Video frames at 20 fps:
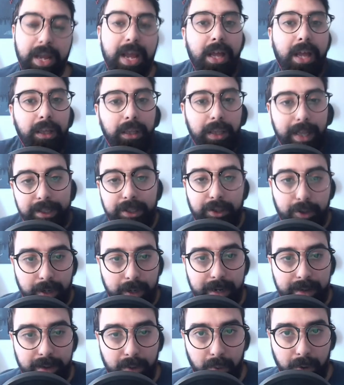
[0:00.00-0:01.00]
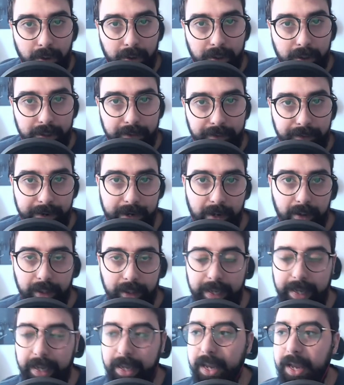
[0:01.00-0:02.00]
Let's treat the workers
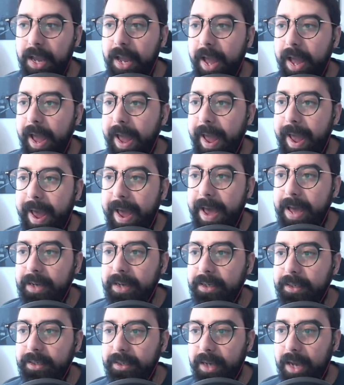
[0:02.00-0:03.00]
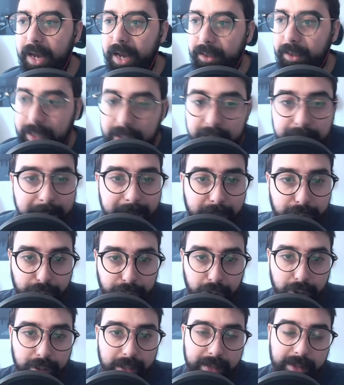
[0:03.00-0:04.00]
fairly and uh, let's make
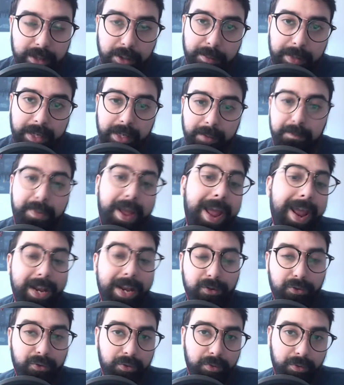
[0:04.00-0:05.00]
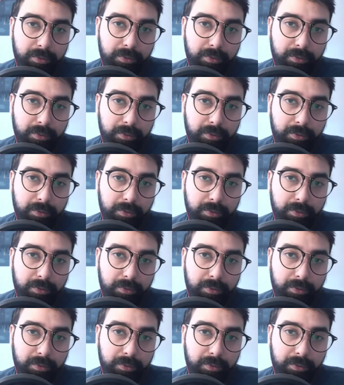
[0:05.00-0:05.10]
sure that they're being paid